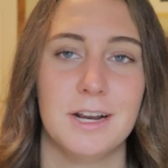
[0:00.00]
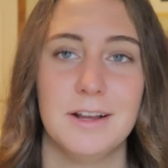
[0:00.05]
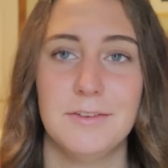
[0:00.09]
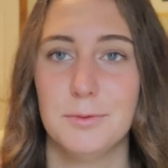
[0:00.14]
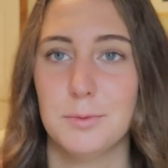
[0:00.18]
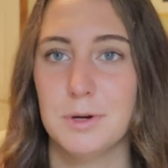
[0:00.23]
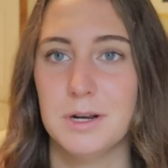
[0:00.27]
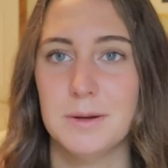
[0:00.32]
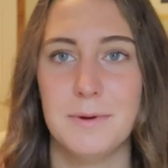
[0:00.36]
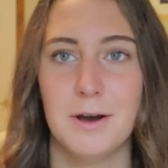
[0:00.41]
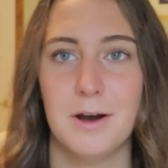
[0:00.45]
gonna have to
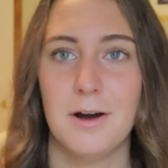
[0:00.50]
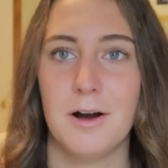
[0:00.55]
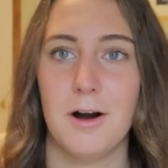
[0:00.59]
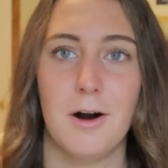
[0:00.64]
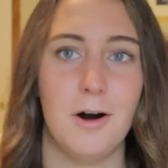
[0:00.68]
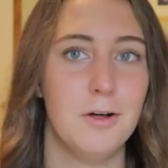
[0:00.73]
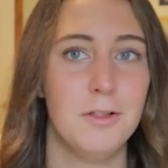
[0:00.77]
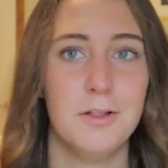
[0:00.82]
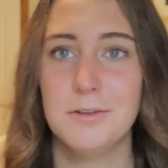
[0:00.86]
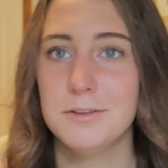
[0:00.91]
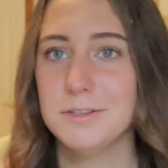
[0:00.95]
worry about
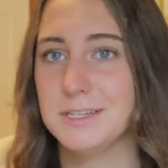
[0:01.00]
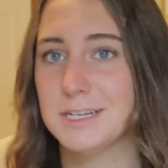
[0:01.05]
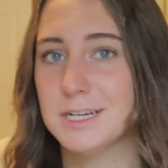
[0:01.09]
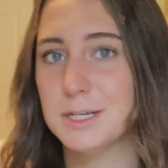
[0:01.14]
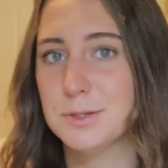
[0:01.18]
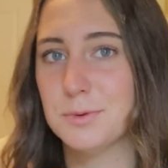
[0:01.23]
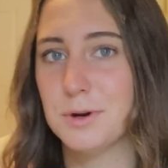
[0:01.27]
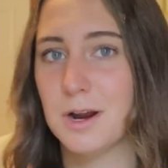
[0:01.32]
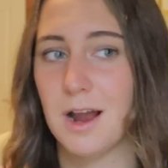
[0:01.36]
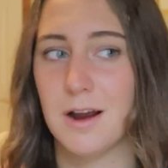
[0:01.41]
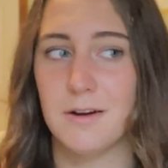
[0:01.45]
all those
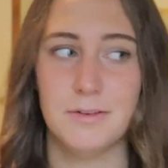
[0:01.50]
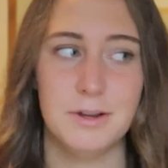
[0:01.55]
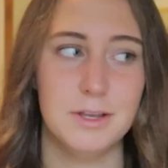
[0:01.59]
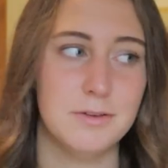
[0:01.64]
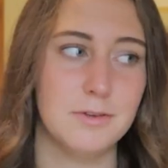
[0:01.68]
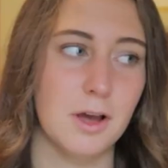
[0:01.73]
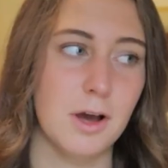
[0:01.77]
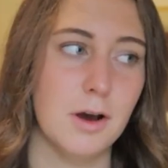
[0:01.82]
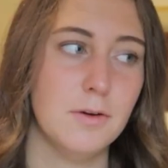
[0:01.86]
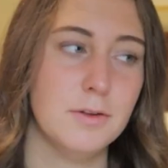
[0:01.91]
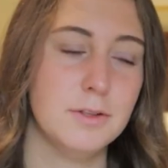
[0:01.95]
things wherever you
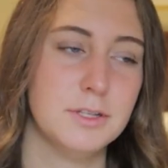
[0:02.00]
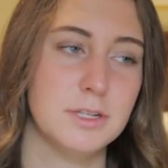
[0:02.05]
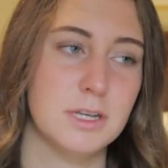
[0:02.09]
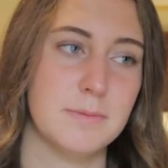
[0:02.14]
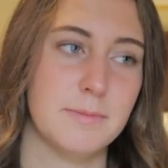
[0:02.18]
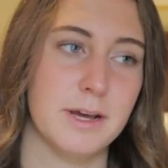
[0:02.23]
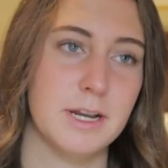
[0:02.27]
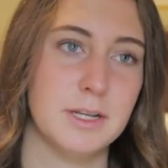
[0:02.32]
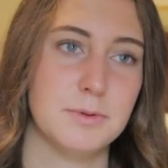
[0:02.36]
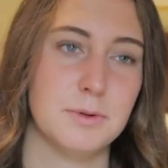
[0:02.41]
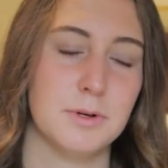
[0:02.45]
go, and so you
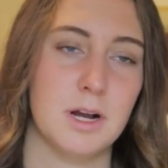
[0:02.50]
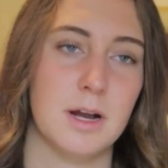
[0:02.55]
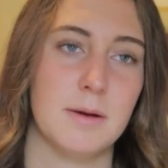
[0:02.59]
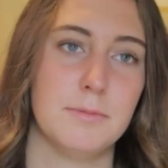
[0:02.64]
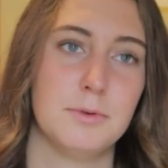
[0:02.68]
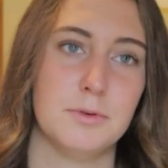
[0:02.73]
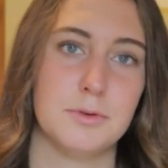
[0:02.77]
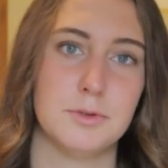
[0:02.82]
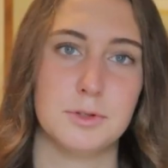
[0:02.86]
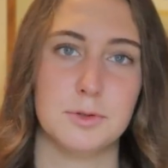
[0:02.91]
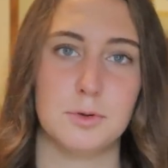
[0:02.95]
might as well come
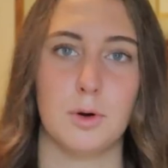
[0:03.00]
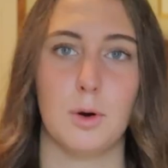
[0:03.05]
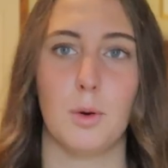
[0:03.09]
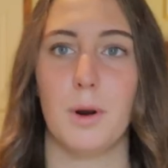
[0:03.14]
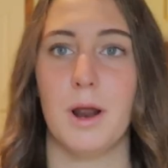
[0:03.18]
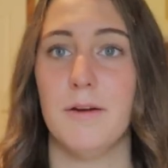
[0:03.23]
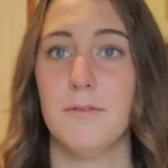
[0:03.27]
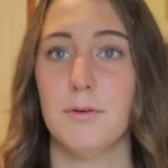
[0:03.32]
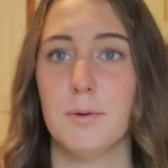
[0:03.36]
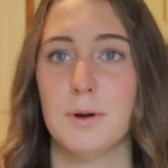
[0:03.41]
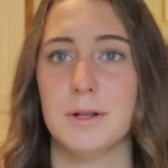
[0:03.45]
to a school where
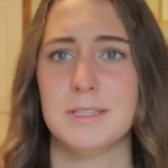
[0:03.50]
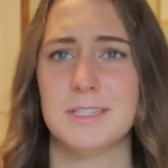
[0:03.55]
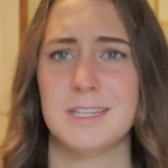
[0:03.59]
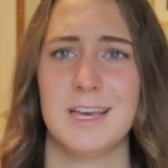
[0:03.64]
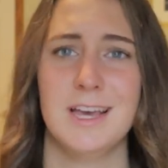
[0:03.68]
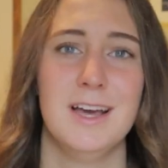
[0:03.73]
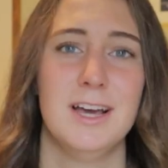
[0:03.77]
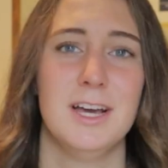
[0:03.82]
everyone's